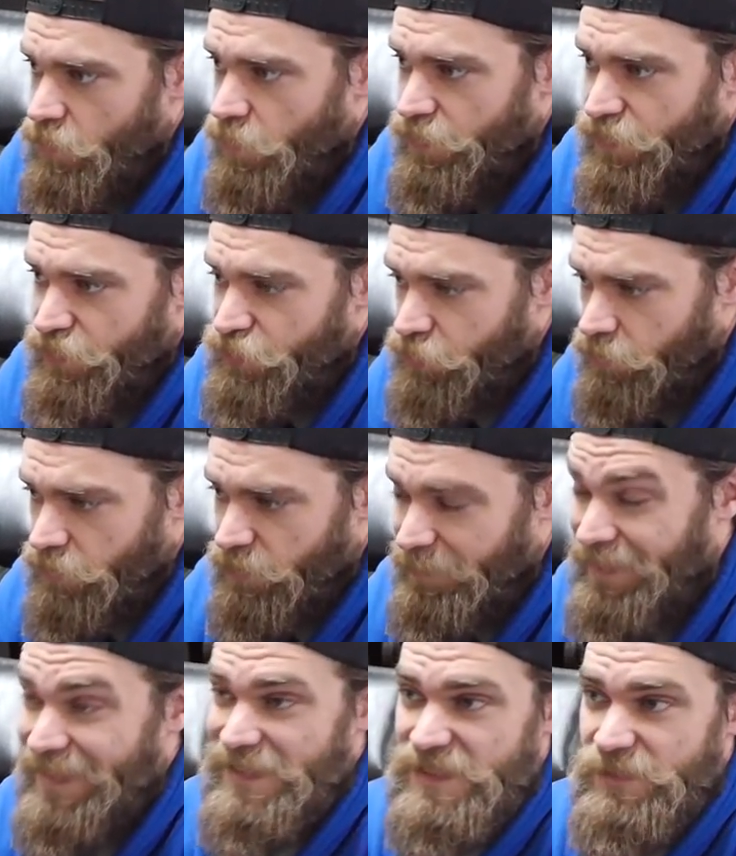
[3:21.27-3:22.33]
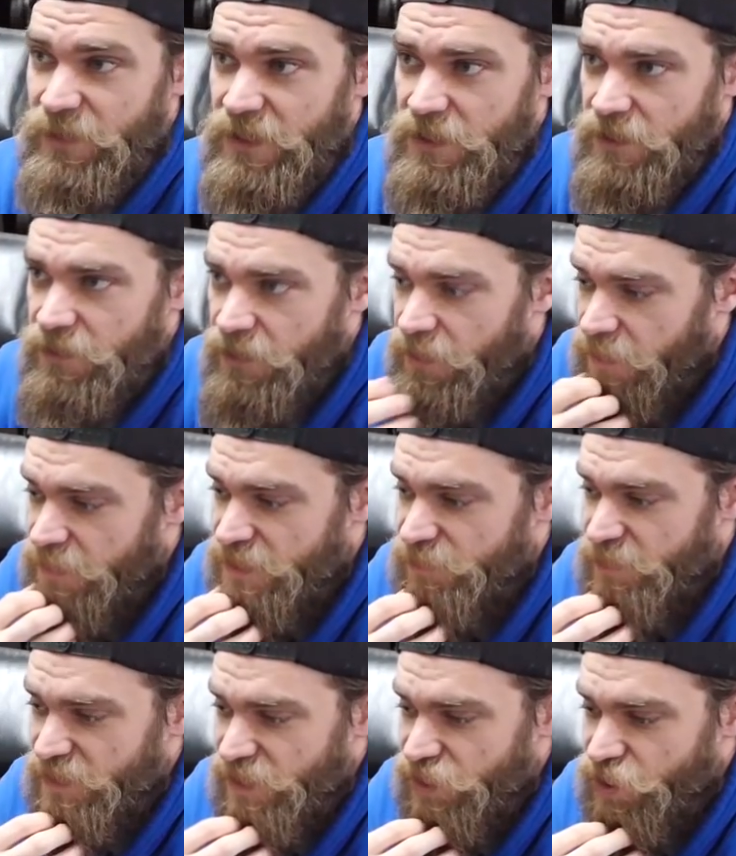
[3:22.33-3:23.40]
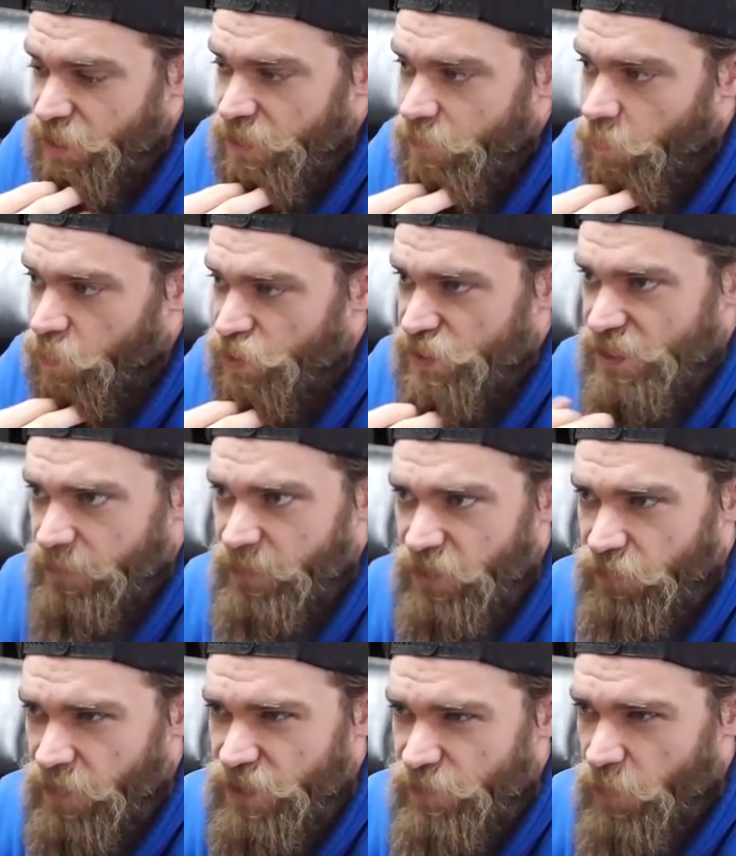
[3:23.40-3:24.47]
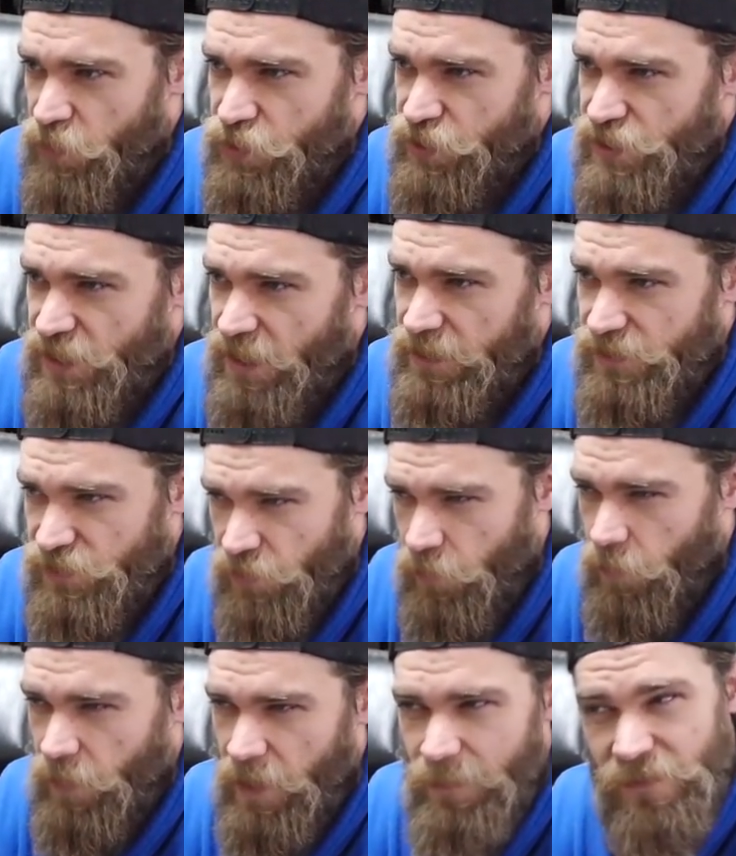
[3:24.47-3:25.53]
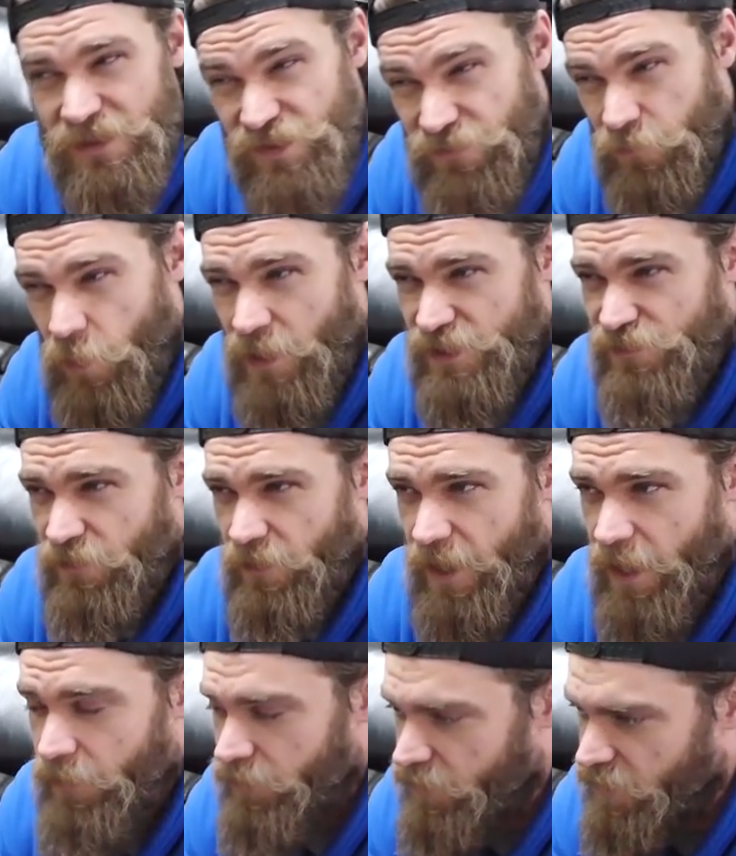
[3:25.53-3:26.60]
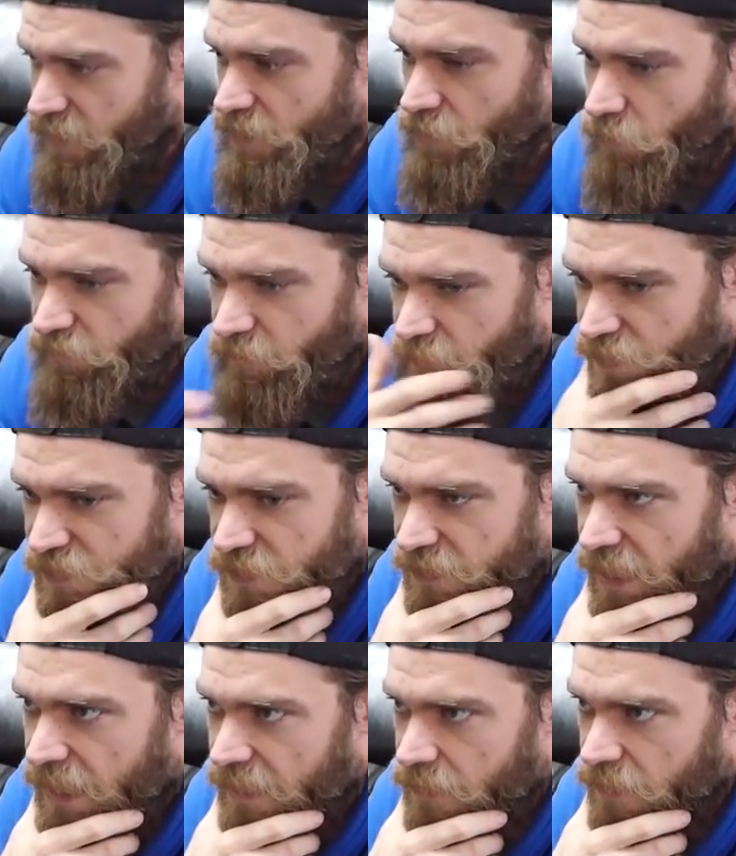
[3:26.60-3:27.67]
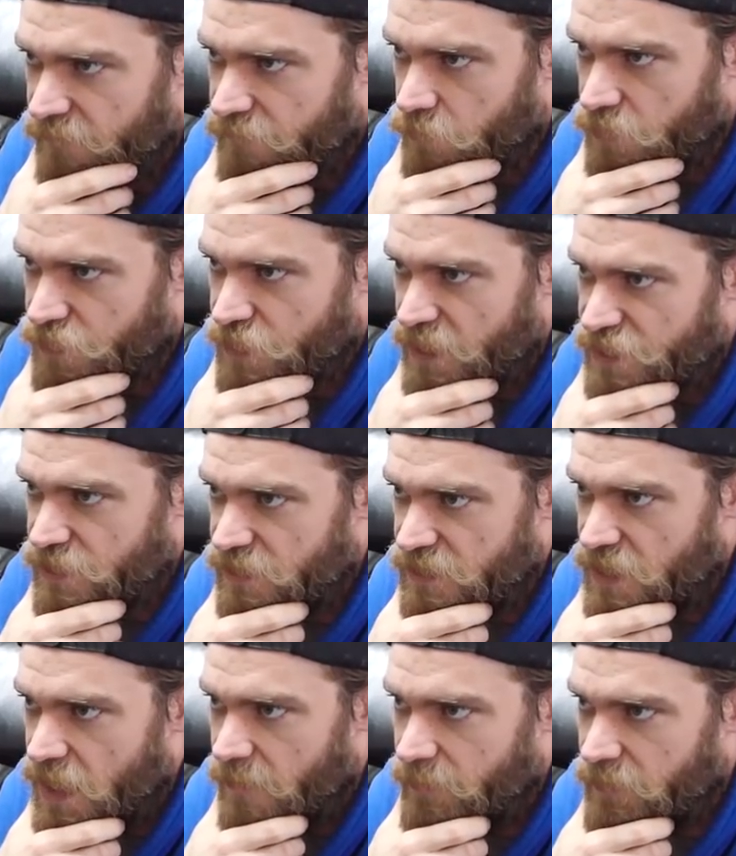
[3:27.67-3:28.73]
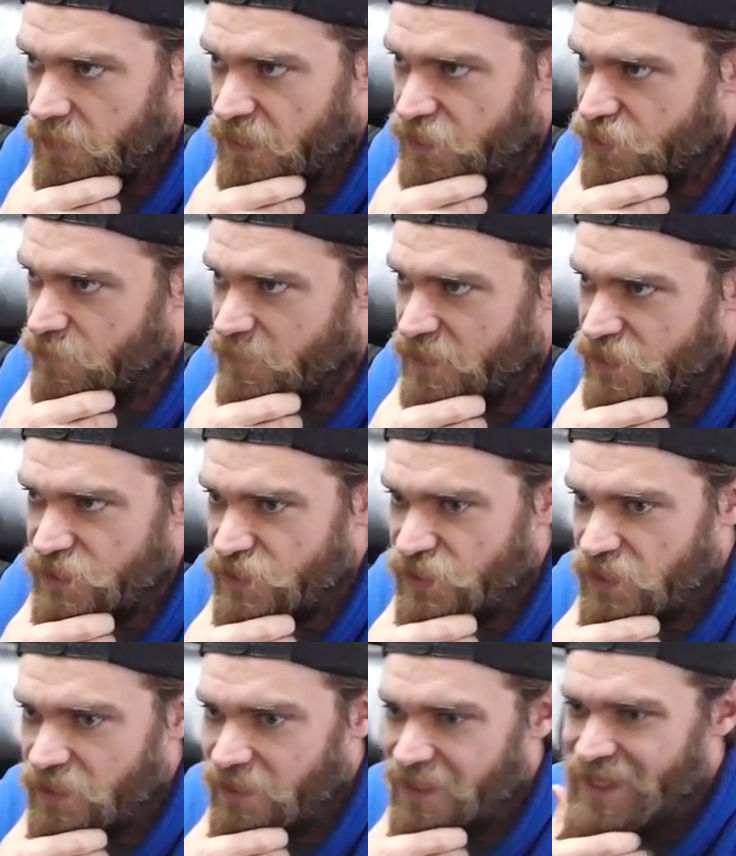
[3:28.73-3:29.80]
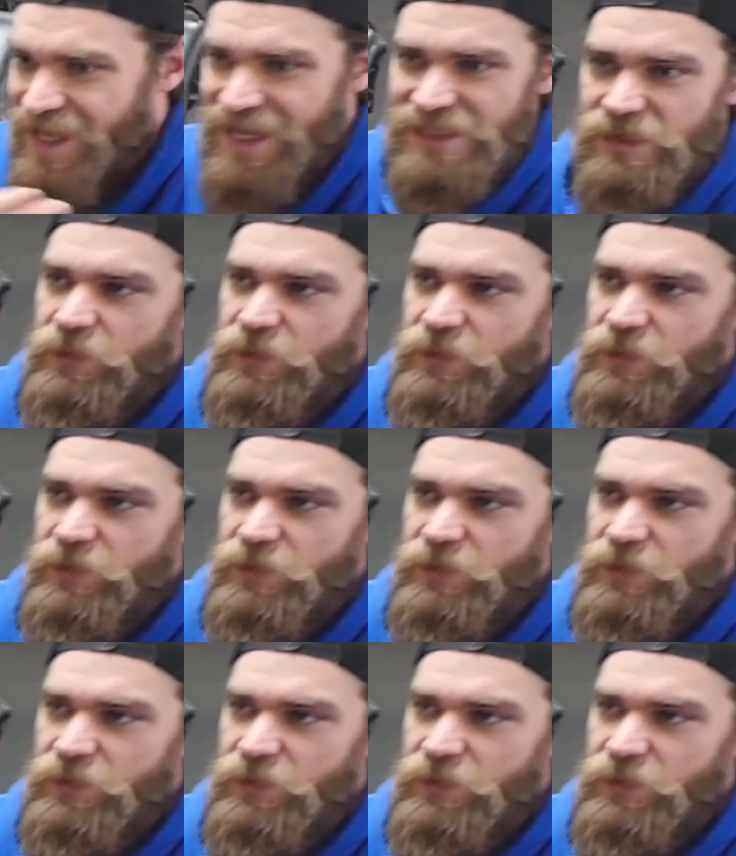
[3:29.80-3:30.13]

with the shoulder placement in this position, we'll just limit the range of motion slightly so you won't come quite as far down, and then we'll focus on that, the full contraction at the top, and that should be just as good. Because,